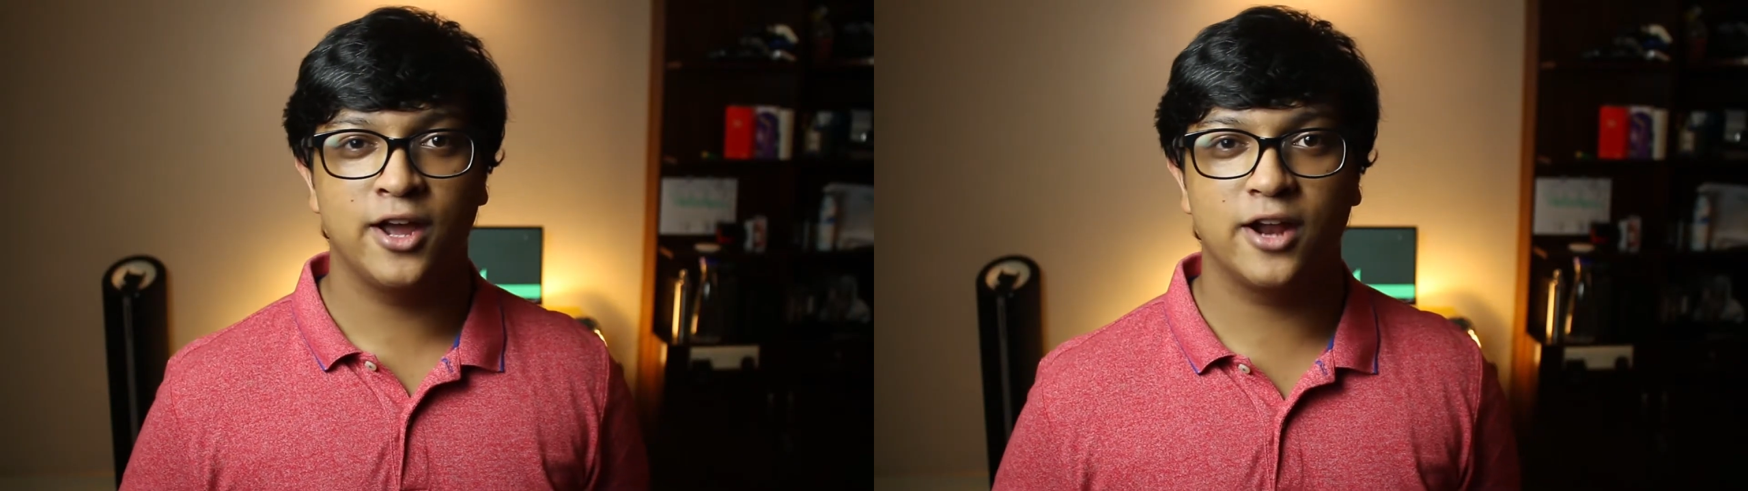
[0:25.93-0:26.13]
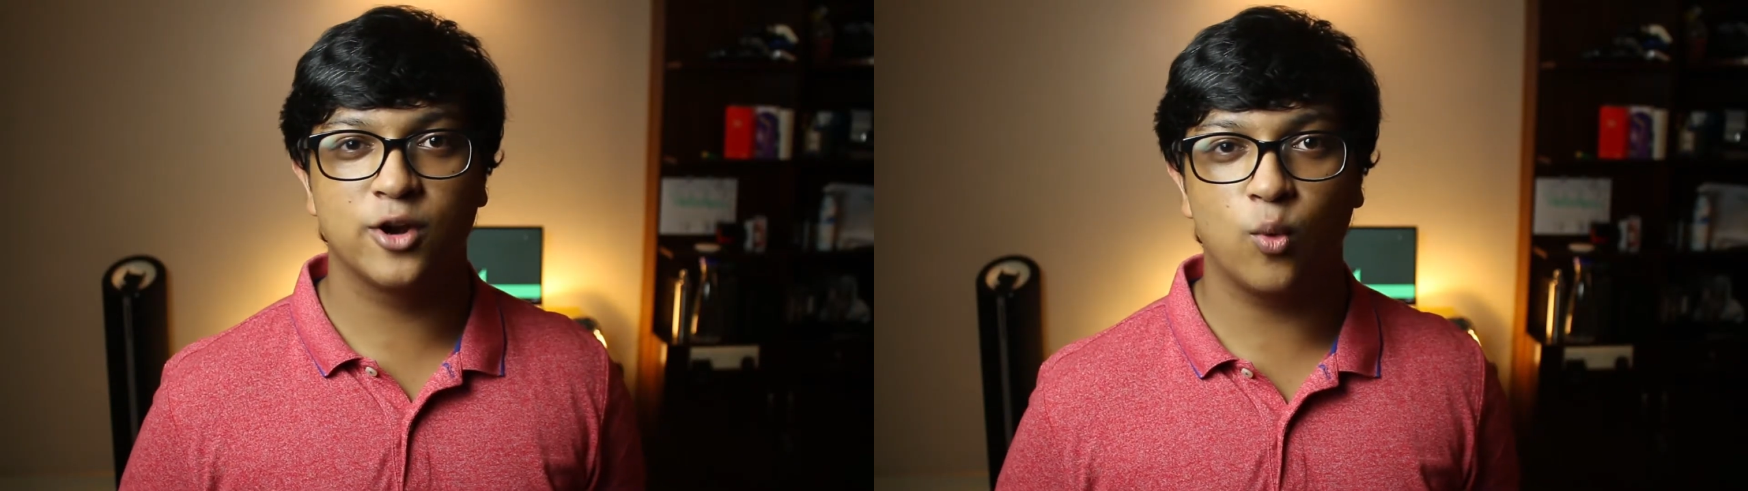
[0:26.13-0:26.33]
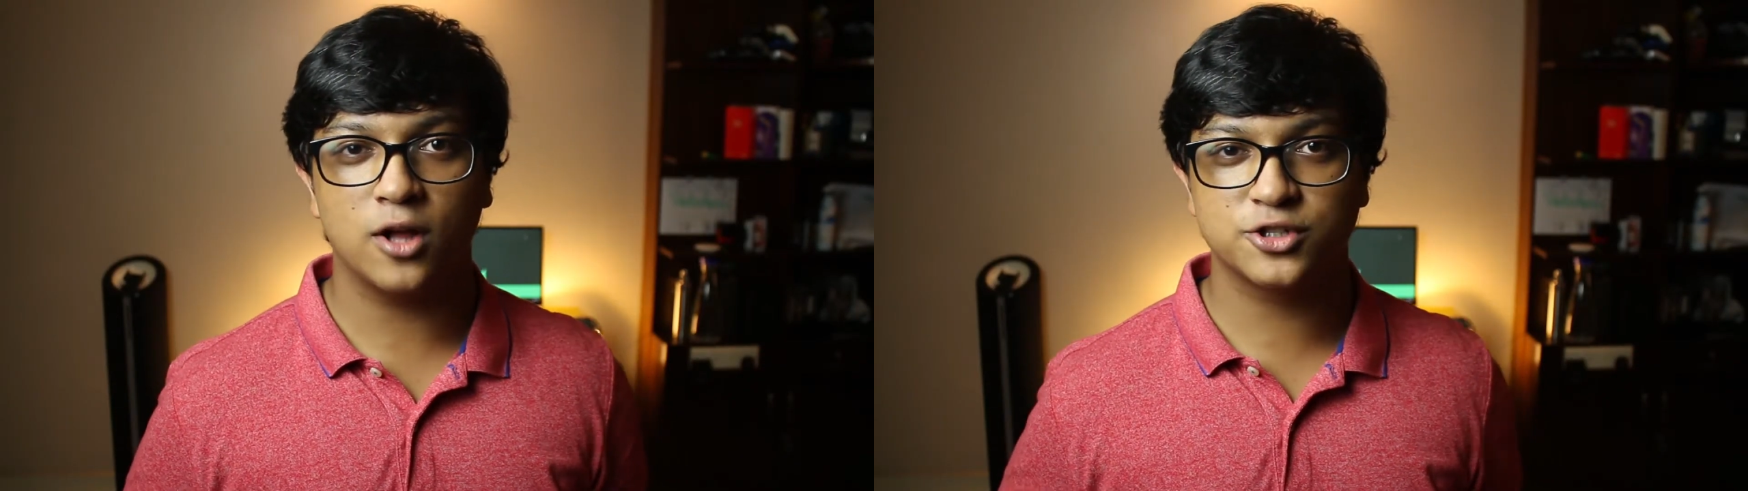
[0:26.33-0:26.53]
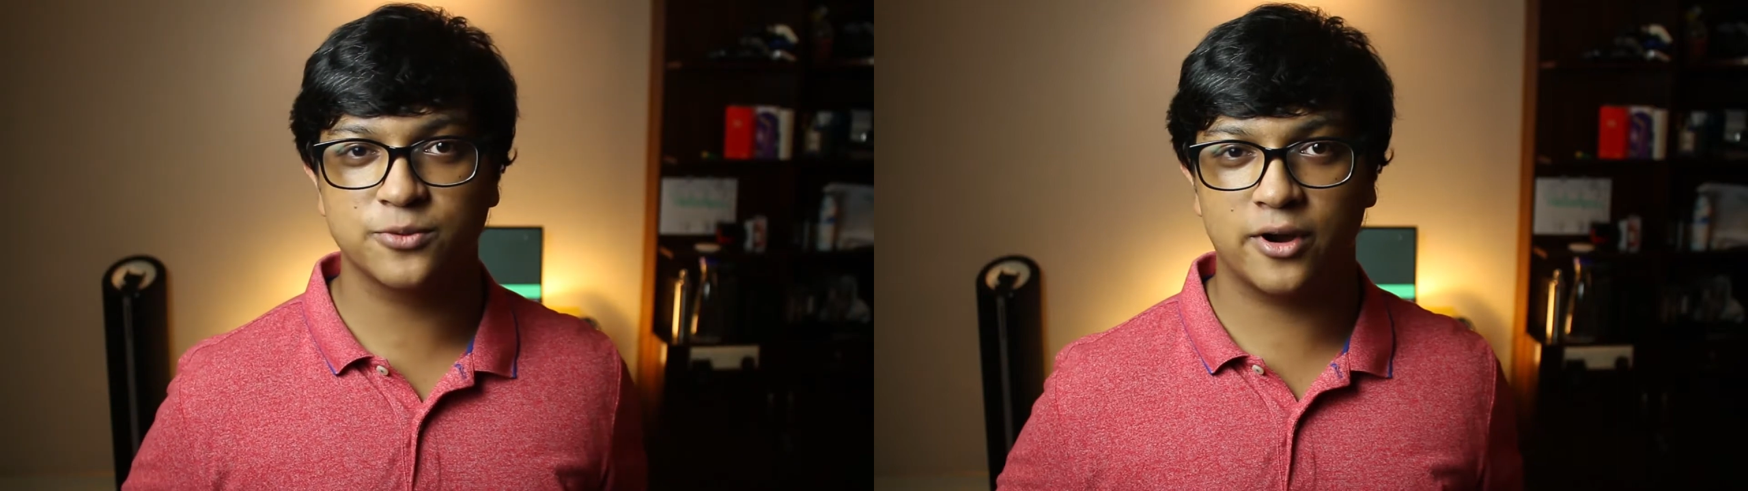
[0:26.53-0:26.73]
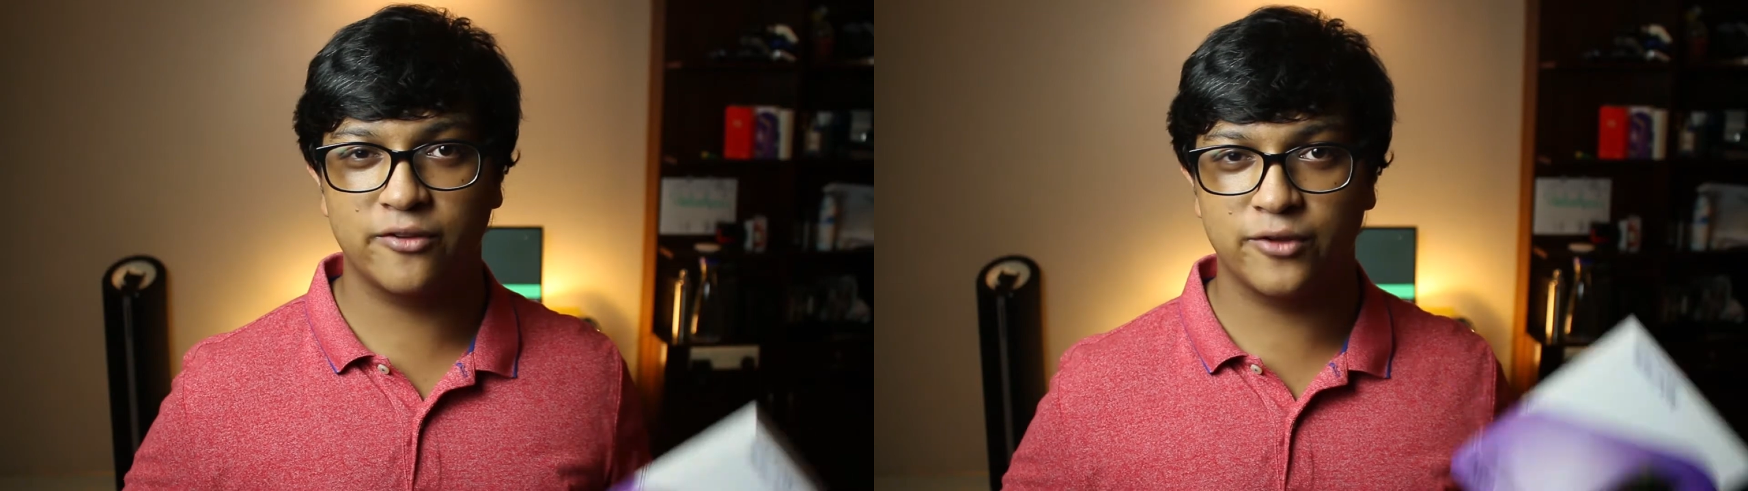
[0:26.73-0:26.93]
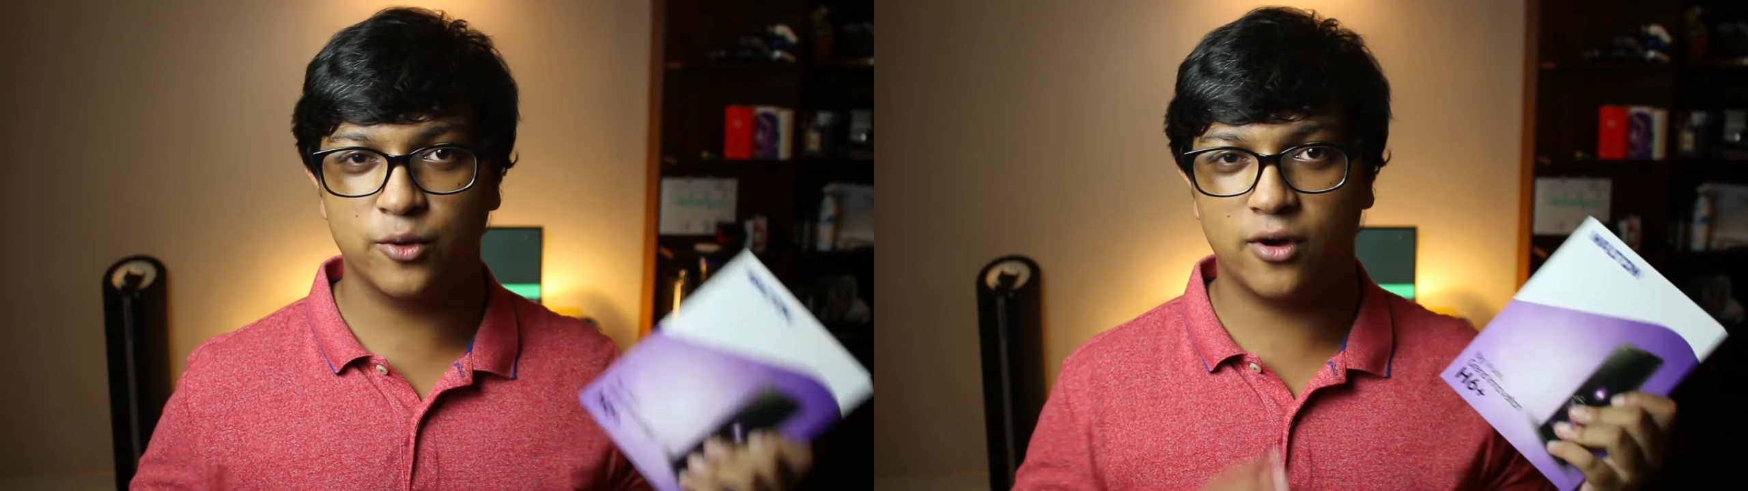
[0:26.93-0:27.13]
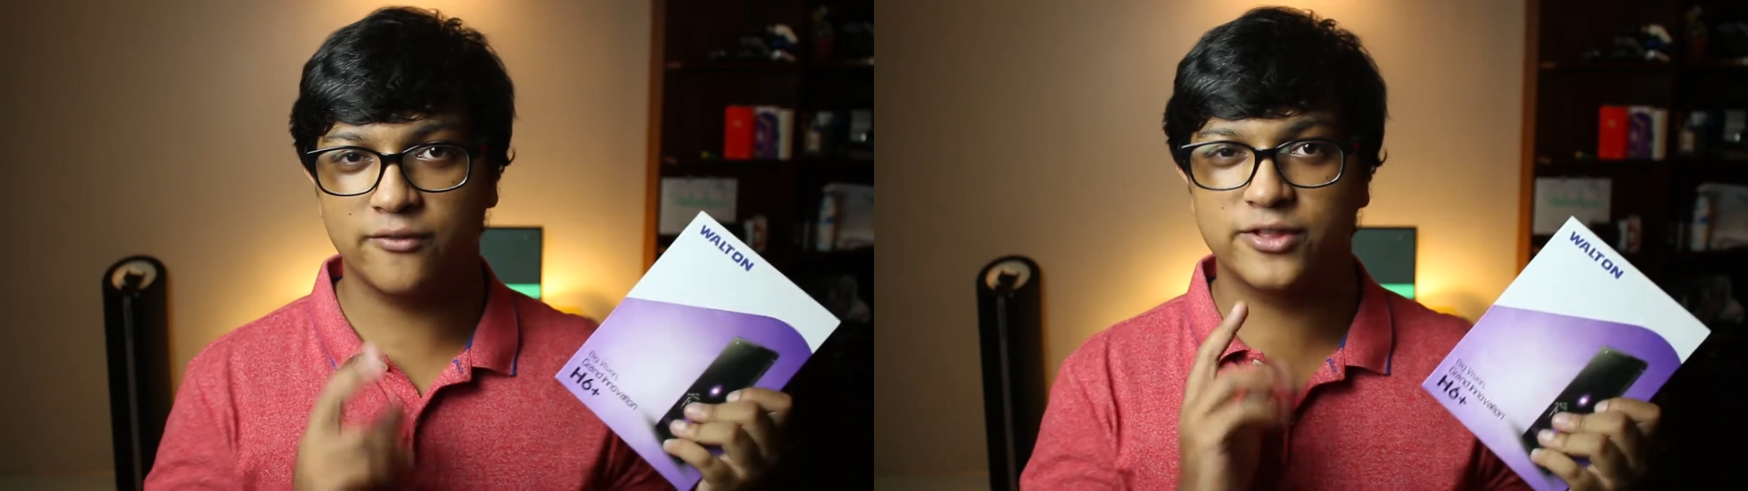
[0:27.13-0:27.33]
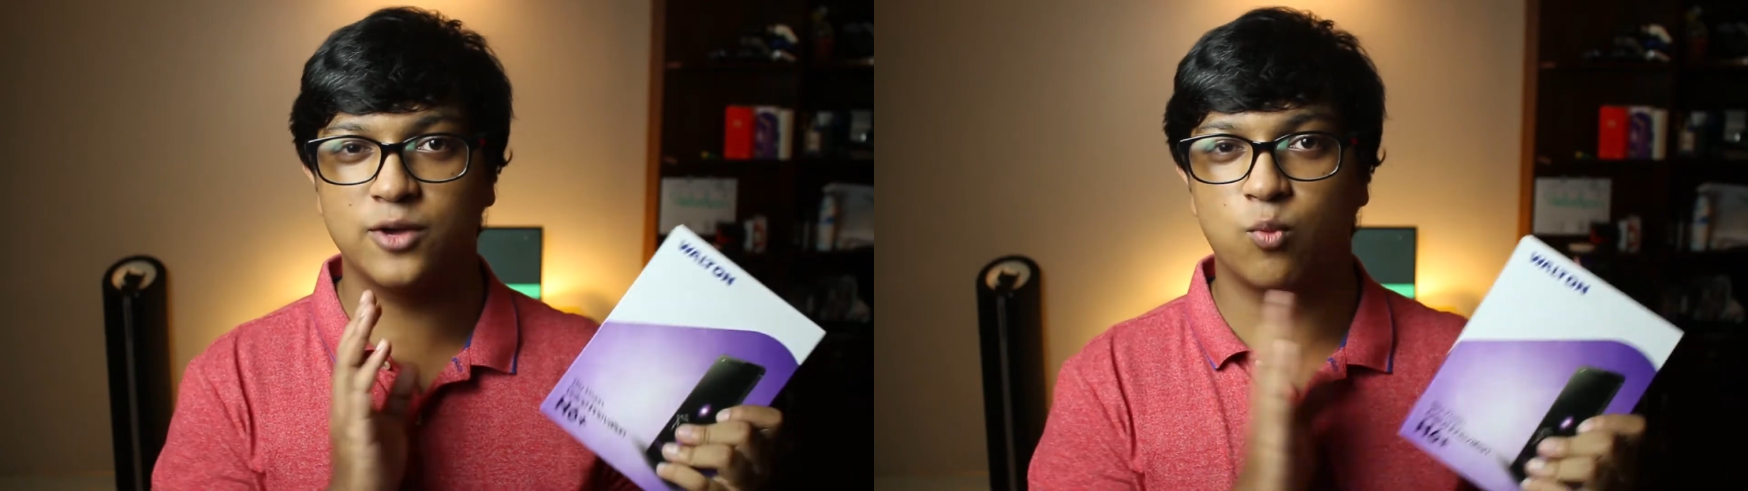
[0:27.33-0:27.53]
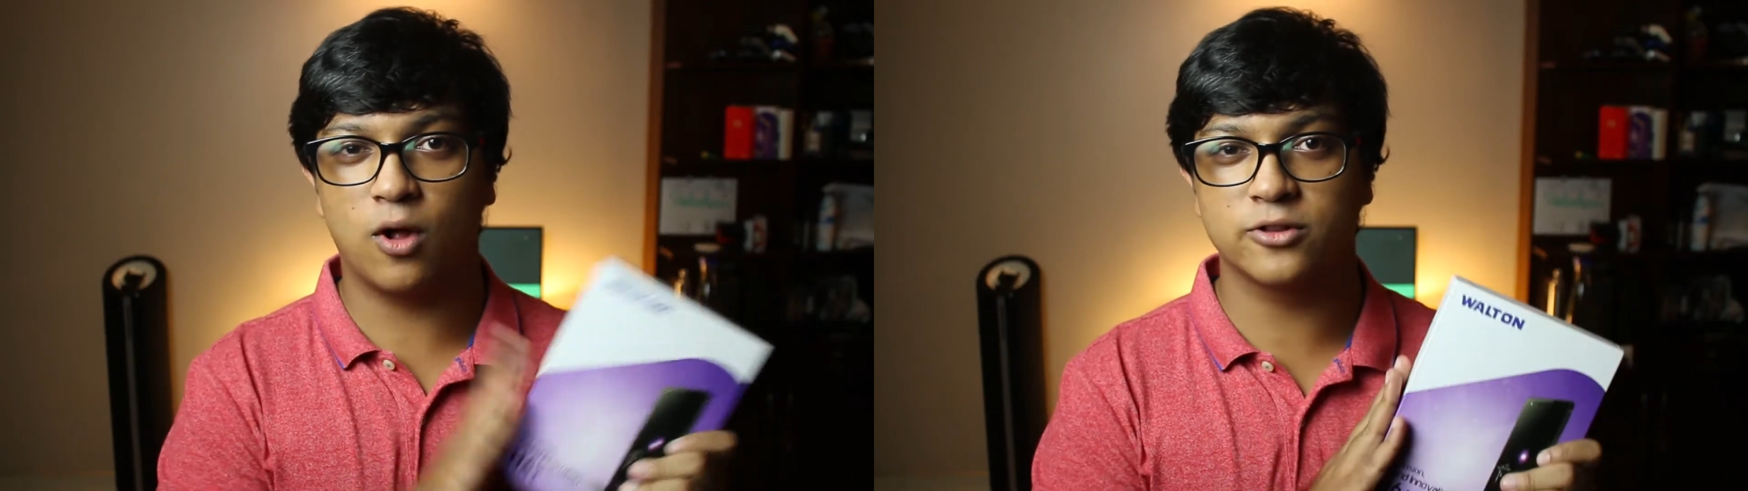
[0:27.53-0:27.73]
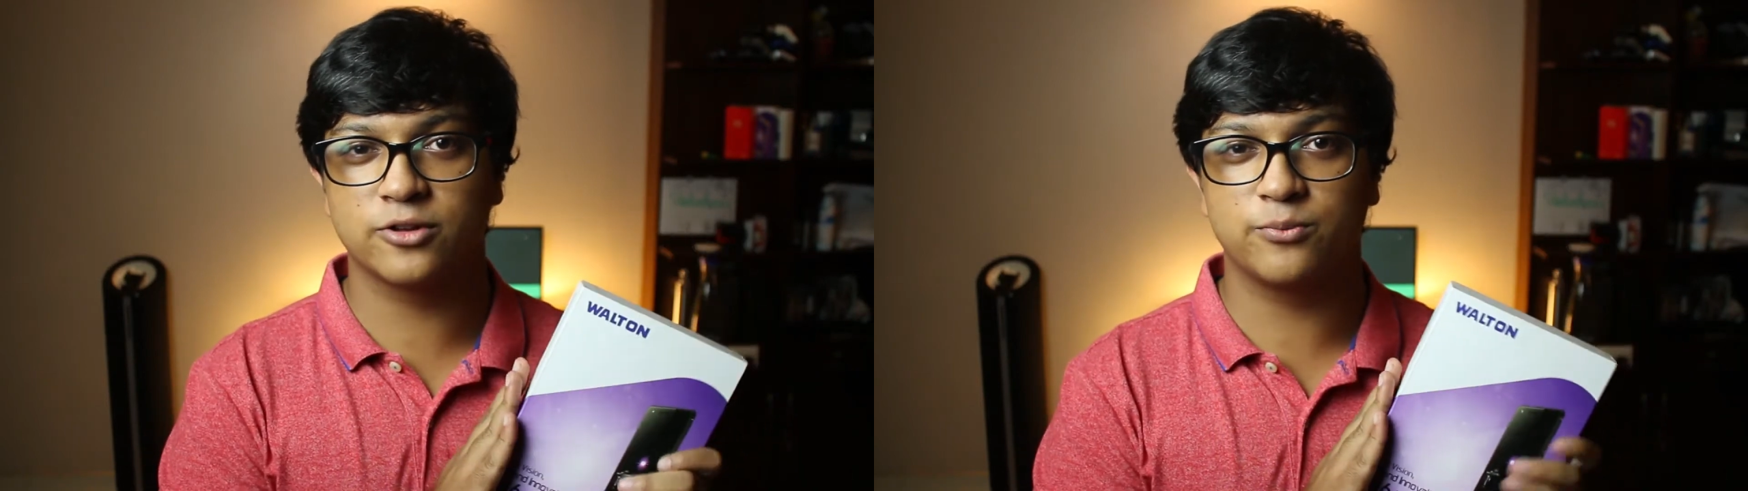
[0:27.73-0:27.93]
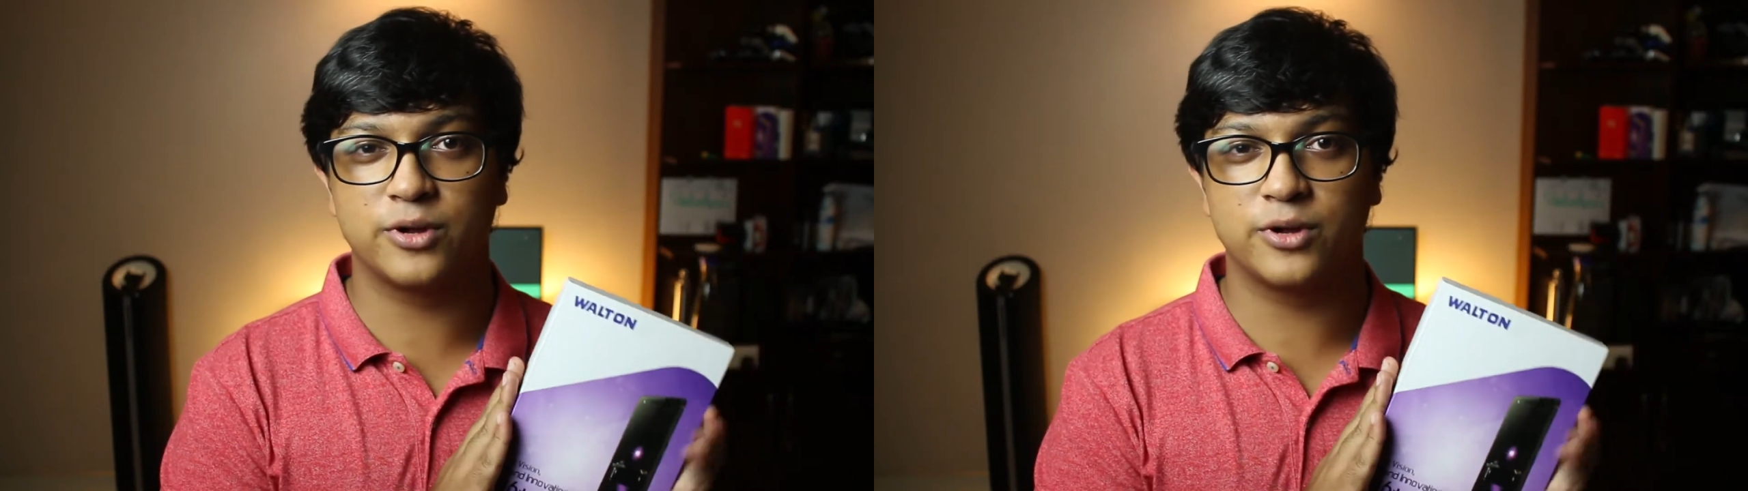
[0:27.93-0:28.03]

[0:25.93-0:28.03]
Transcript: and you're watching my review of the Walton